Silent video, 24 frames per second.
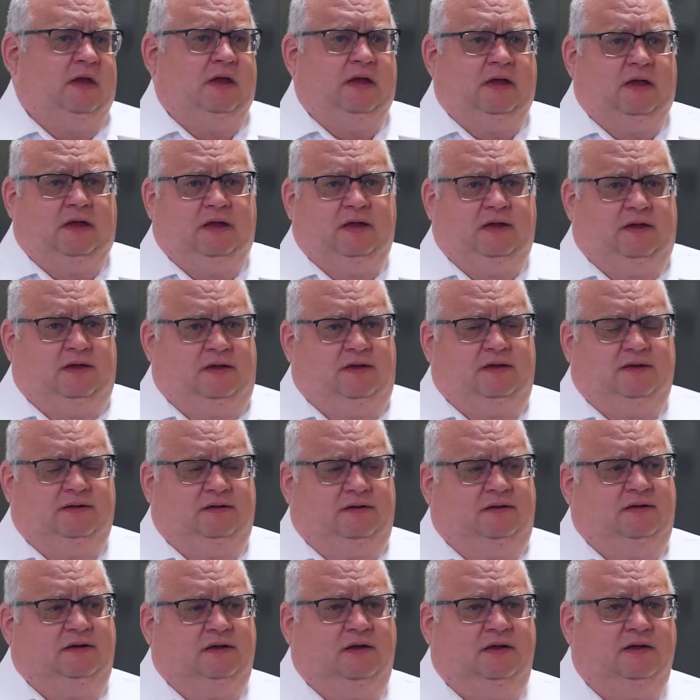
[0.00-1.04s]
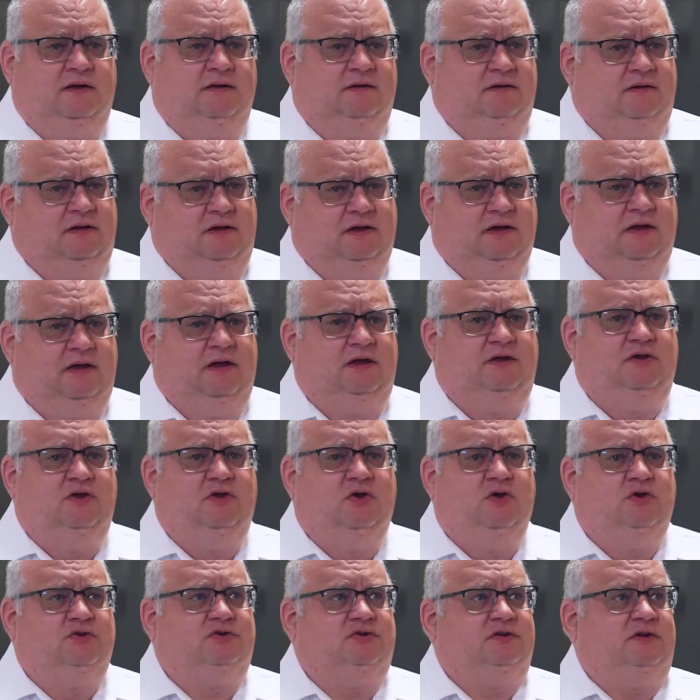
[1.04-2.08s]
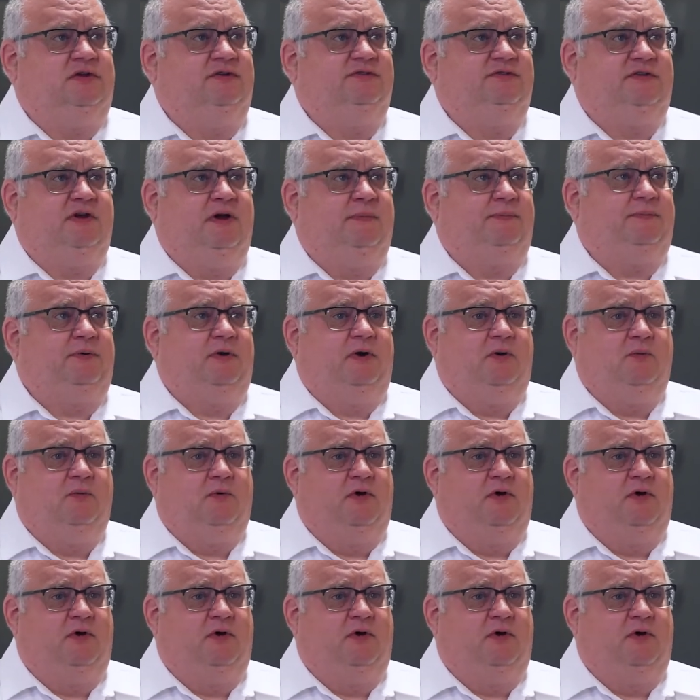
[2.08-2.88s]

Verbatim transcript: If there's a quality issue with some part,